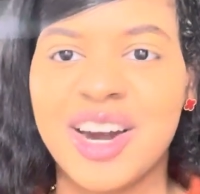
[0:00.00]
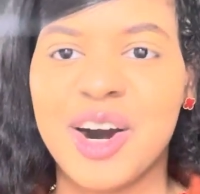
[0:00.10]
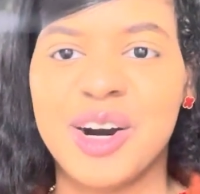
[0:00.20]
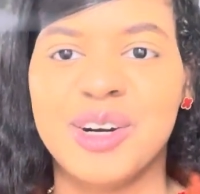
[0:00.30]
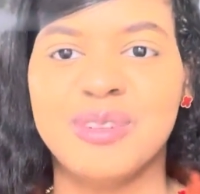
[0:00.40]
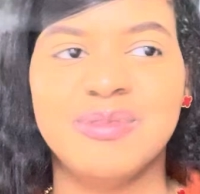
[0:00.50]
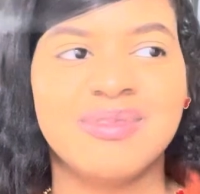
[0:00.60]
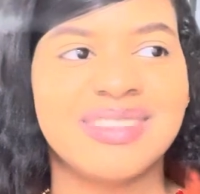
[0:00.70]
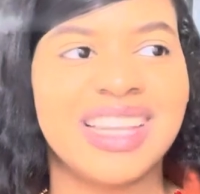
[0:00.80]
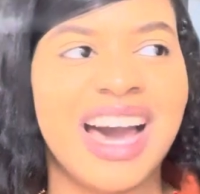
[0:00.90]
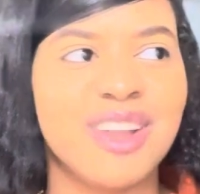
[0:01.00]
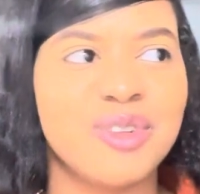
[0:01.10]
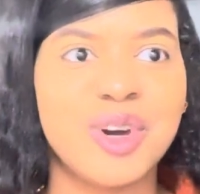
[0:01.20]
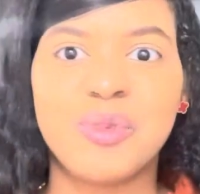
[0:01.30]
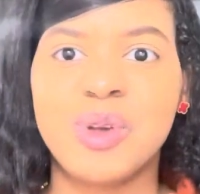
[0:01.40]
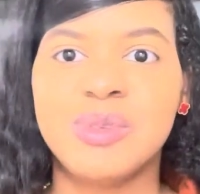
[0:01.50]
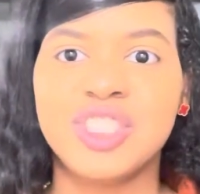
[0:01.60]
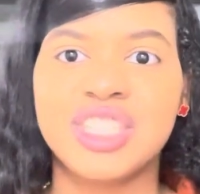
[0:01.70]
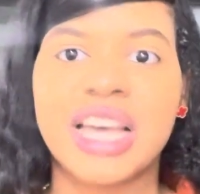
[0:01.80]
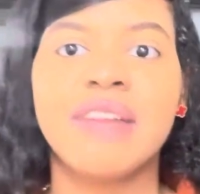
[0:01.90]
I don't know,
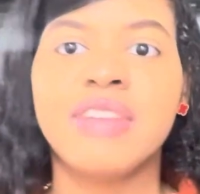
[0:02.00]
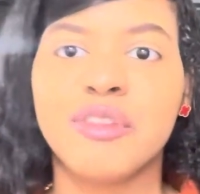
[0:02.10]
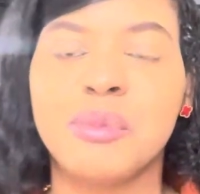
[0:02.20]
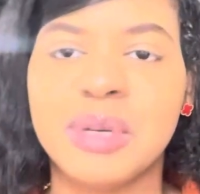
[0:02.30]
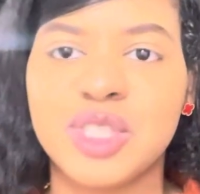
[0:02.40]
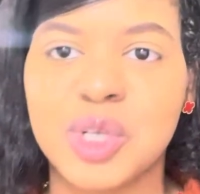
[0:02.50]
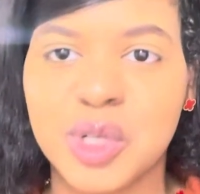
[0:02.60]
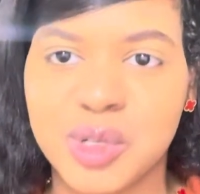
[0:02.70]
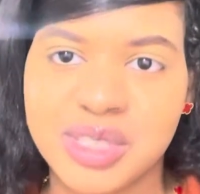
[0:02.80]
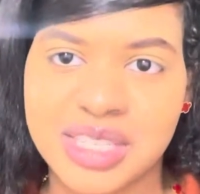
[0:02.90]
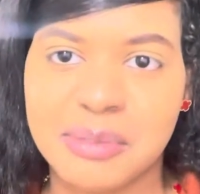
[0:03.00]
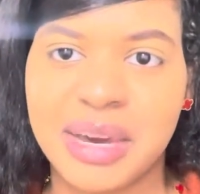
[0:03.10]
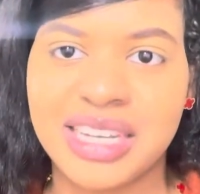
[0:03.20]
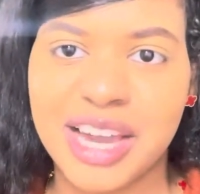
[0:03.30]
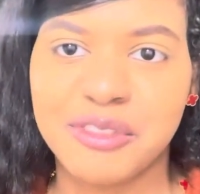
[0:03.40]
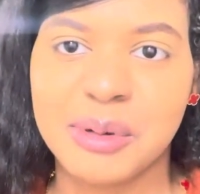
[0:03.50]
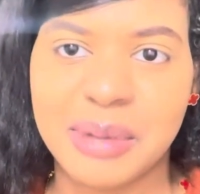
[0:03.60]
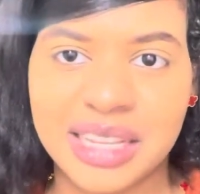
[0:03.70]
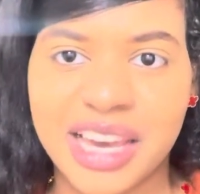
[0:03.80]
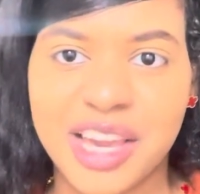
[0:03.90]
I've never been so close to somebody ever in
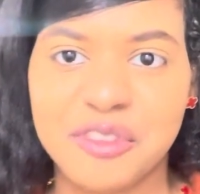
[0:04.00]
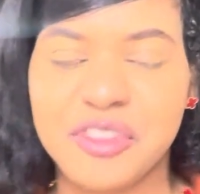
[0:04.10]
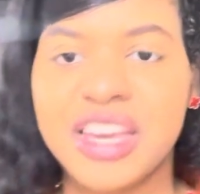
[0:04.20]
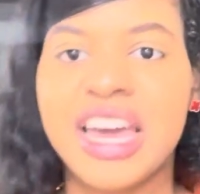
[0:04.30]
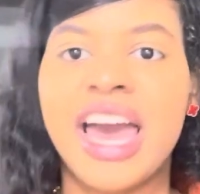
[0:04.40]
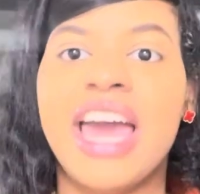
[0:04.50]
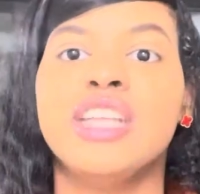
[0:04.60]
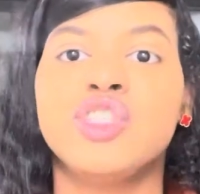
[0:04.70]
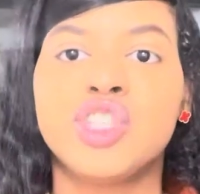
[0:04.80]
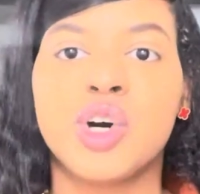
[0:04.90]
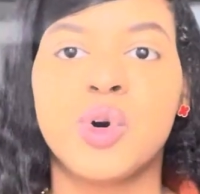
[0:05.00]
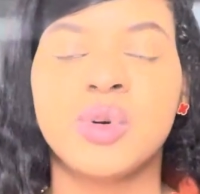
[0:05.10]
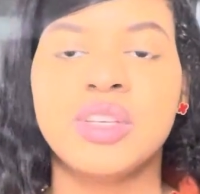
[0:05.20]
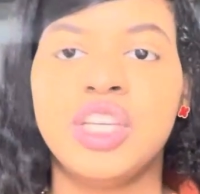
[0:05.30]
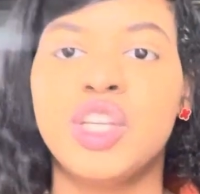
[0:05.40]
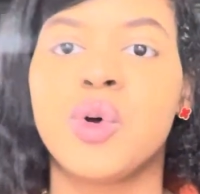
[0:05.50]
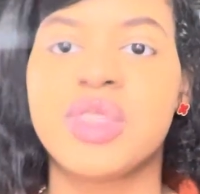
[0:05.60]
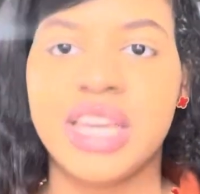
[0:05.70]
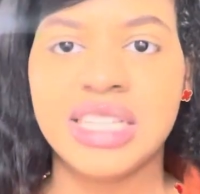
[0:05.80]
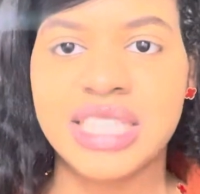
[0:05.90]
my life. And so, you know,
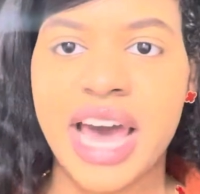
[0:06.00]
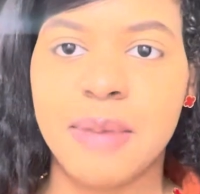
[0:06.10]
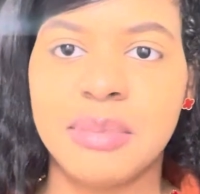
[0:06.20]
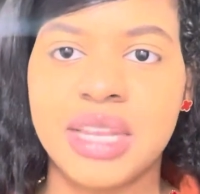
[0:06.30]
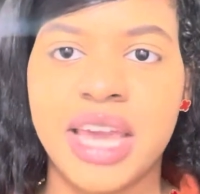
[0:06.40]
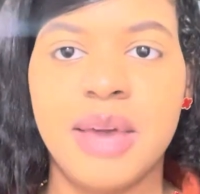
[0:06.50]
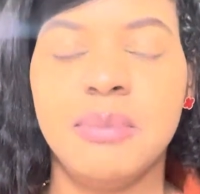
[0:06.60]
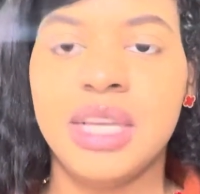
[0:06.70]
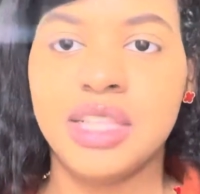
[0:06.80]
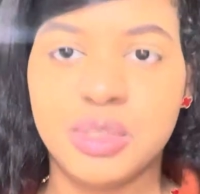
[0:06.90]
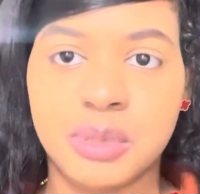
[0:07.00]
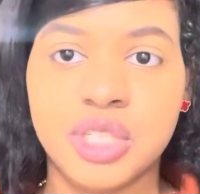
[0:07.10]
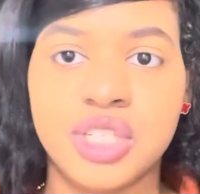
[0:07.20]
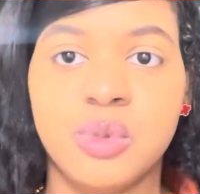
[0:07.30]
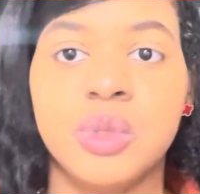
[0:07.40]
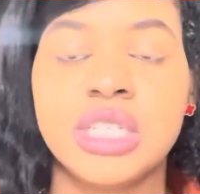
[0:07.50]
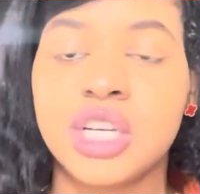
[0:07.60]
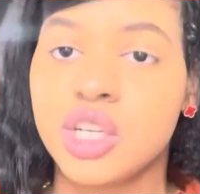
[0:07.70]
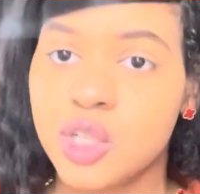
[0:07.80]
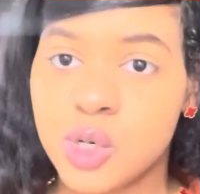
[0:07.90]
things happened and me and this person
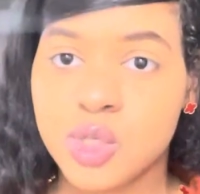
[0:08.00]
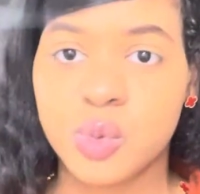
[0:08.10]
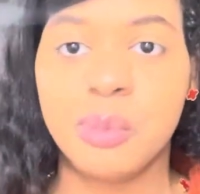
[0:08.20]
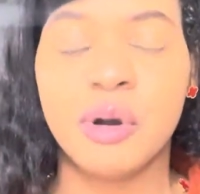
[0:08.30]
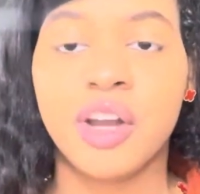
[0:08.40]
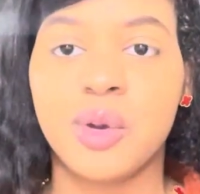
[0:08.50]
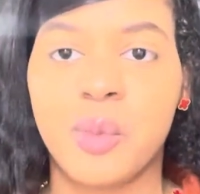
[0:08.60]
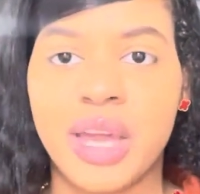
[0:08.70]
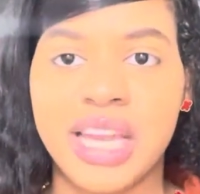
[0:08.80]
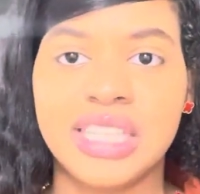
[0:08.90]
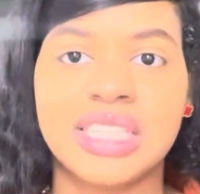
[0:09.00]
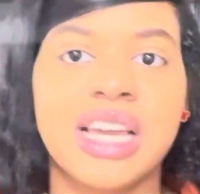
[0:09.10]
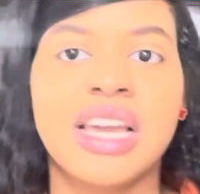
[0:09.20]
wasn't close, we parted ways.